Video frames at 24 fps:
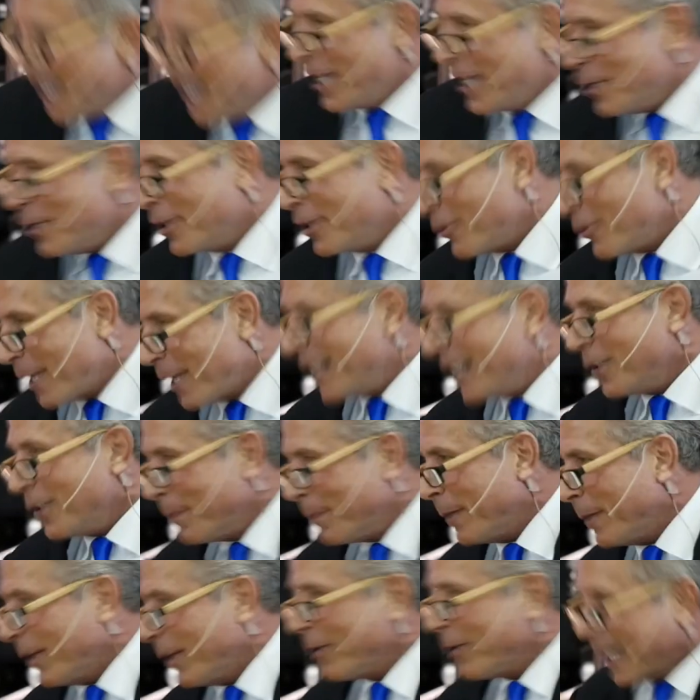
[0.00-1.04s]
you know, you try to tell
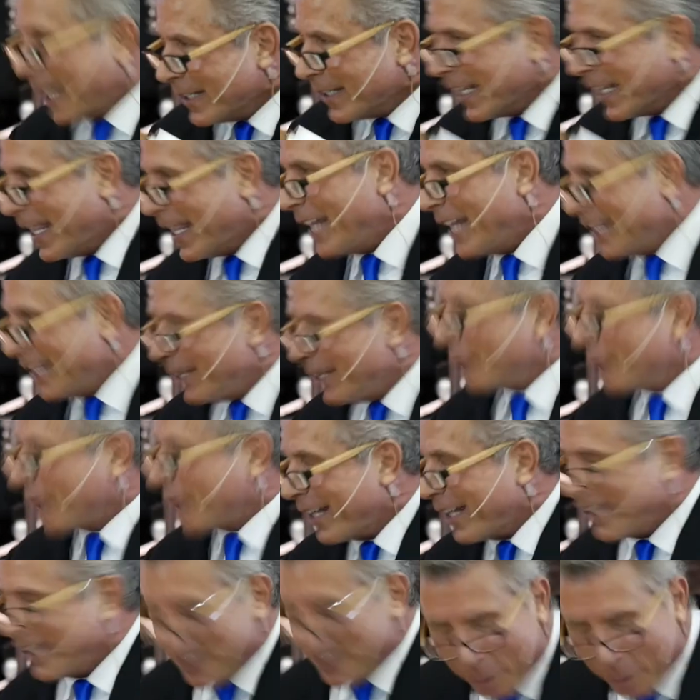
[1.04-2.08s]
people, okay, say that, and then they try
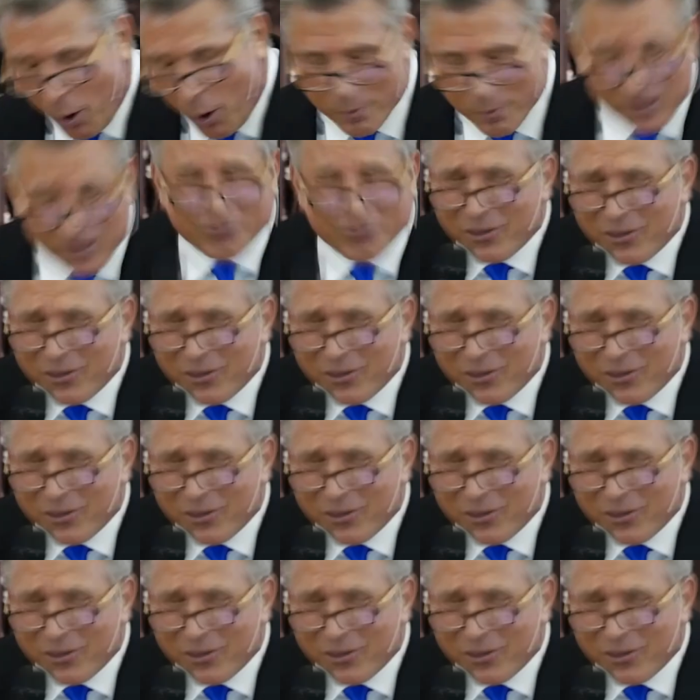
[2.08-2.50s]
to say the poem. No,